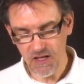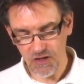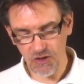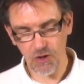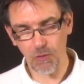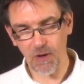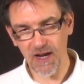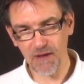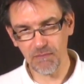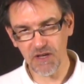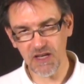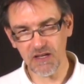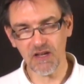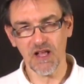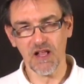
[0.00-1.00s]
you know what I
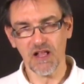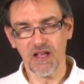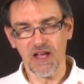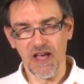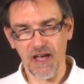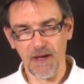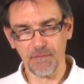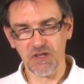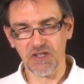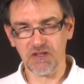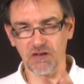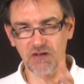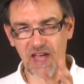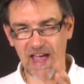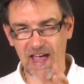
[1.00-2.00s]
mean?
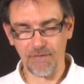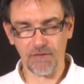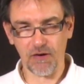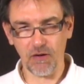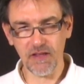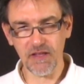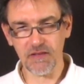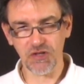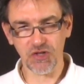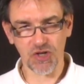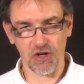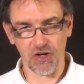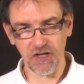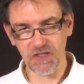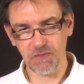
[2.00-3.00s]
So you have only the
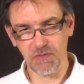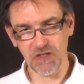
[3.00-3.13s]
choice